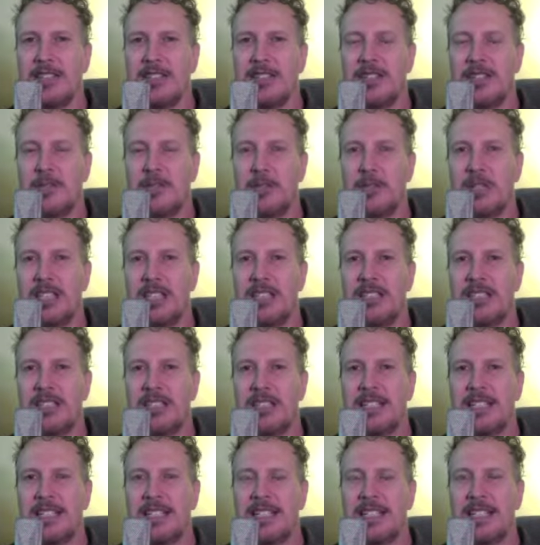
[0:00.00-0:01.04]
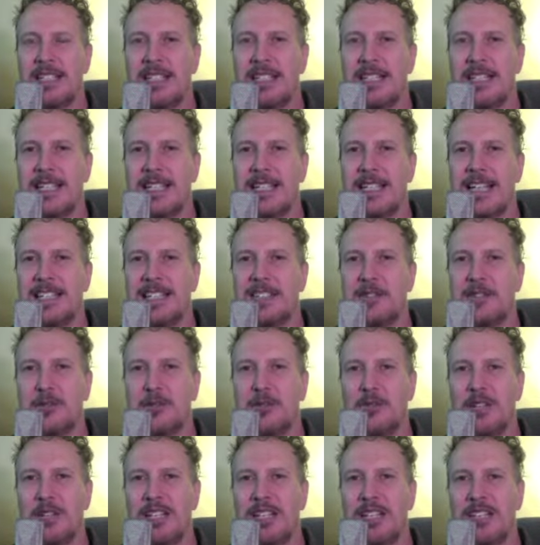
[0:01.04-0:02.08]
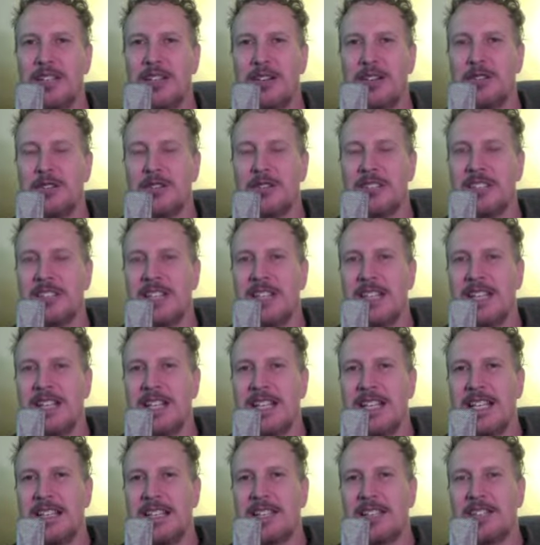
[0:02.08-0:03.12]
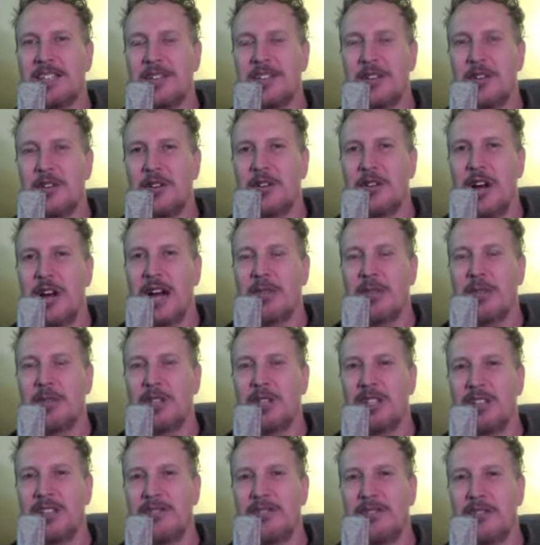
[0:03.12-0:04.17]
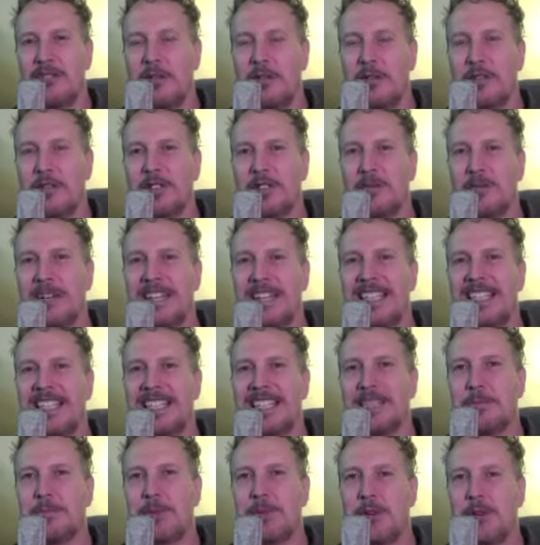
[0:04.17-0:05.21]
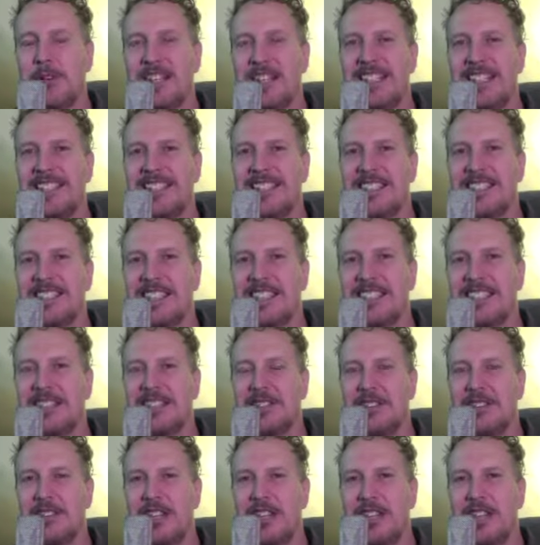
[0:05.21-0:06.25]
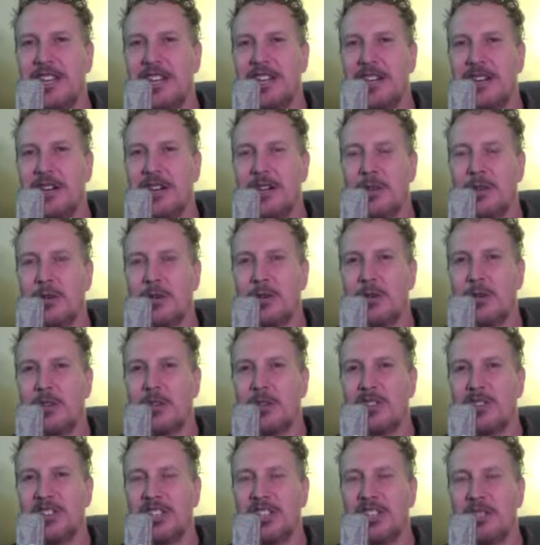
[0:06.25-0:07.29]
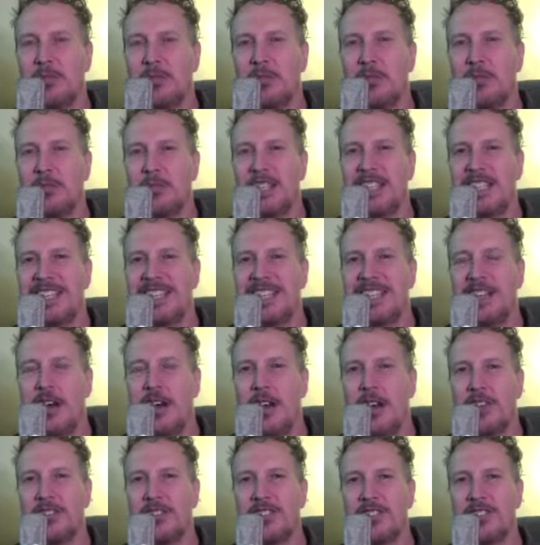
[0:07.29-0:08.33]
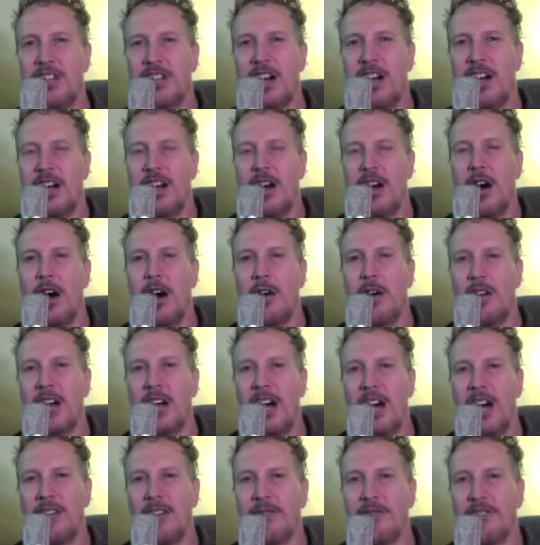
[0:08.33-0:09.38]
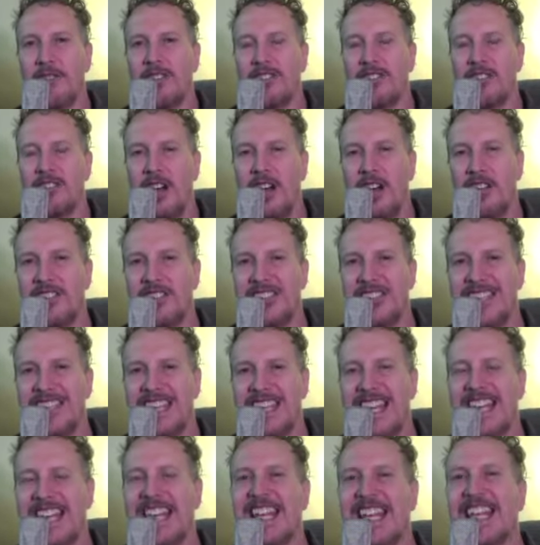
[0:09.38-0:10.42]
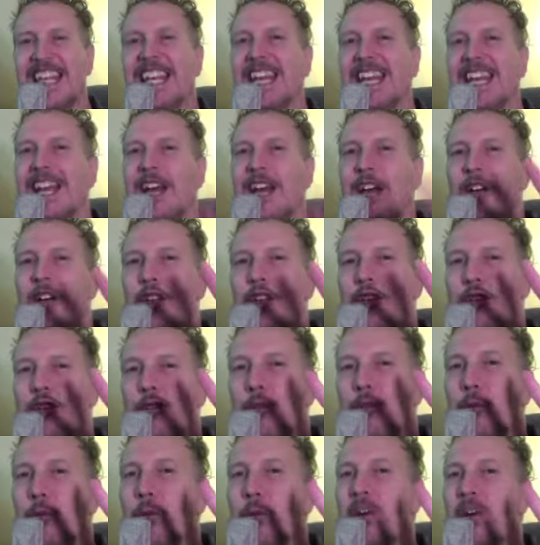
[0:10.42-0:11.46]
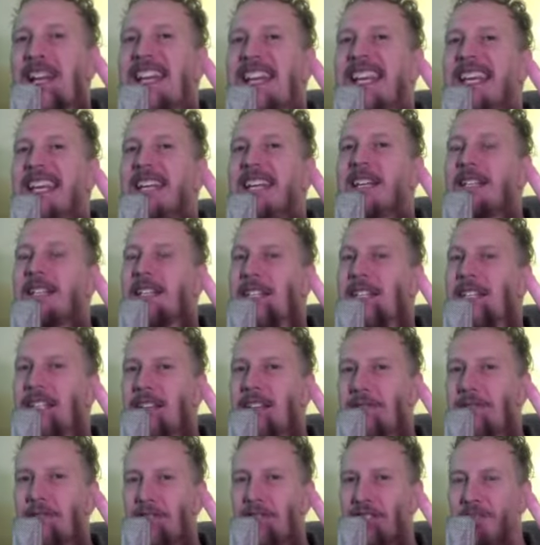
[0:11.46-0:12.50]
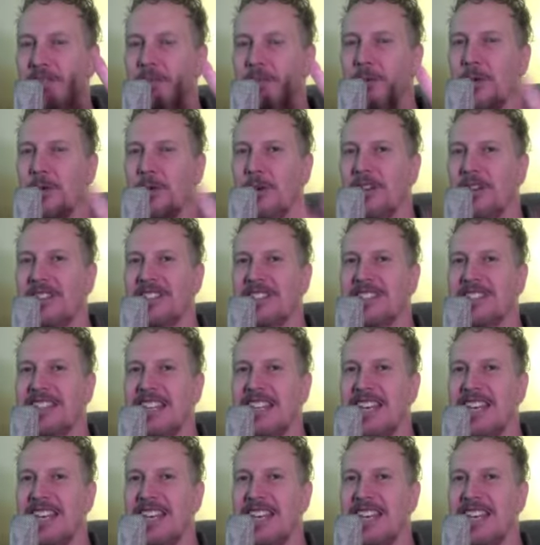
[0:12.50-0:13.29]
of the beast, and that's the way it goes. So I'm looking forward to my niece Marin's senior year. Well, she will be an all-star, all-conference, all-state in 3 different sports.